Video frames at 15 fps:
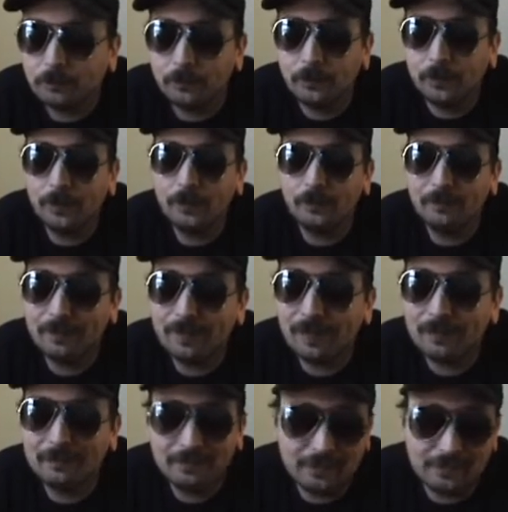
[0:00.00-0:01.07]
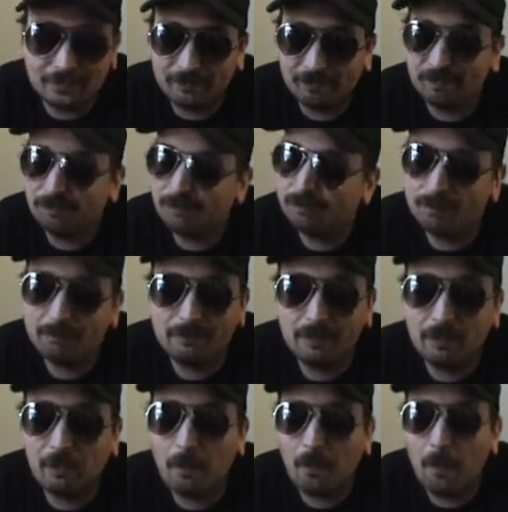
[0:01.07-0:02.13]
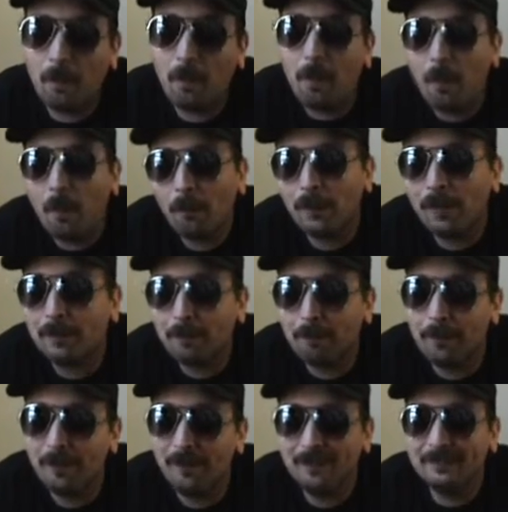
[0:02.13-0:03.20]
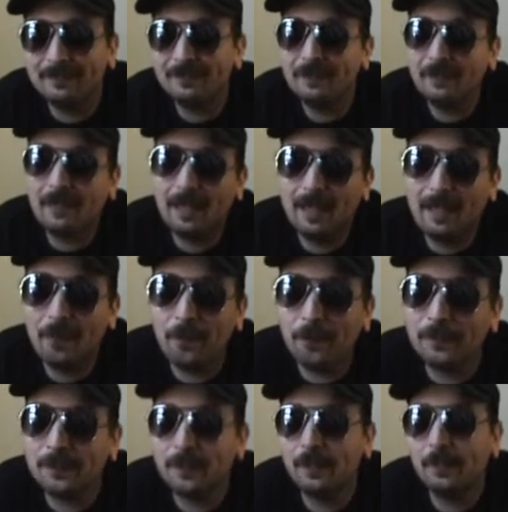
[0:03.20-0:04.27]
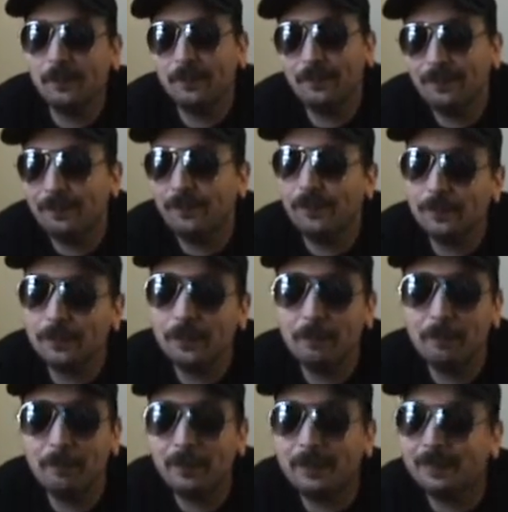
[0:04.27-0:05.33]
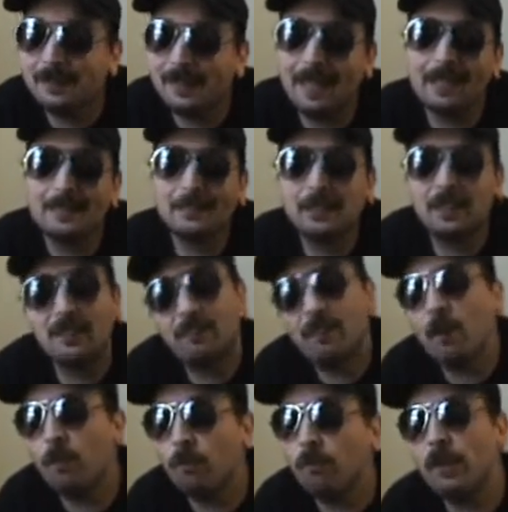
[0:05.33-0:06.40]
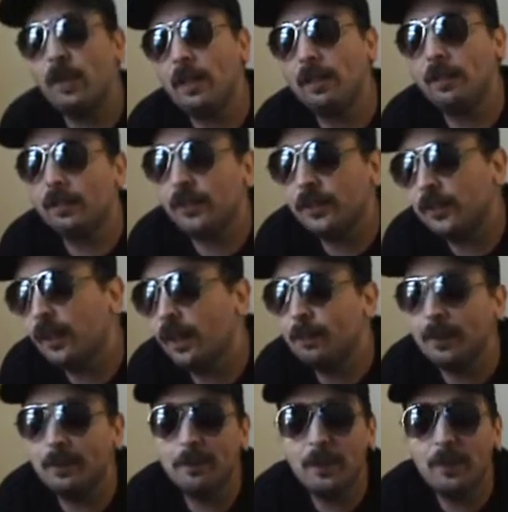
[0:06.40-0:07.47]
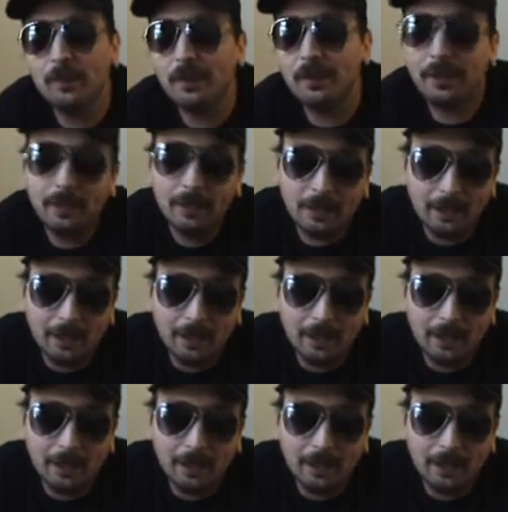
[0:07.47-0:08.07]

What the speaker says: real, you know, just horrid but also awesome because it adds to the whole feel and the time of the movie.